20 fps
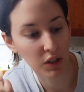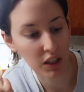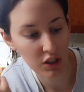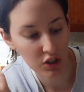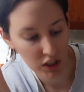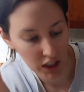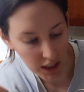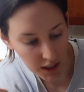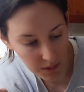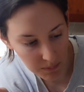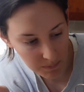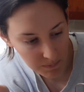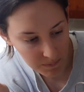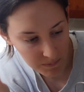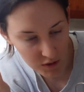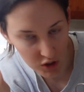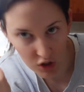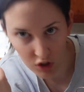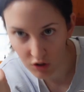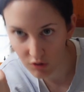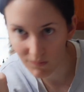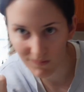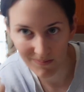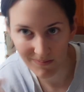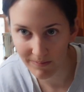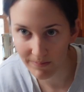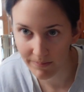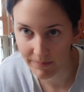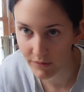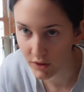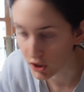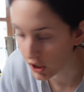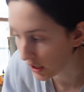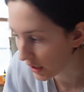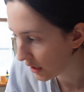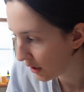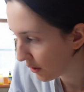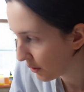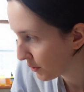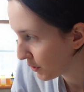KitchenAid. Just
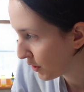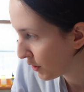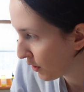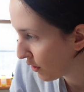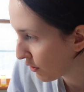check out your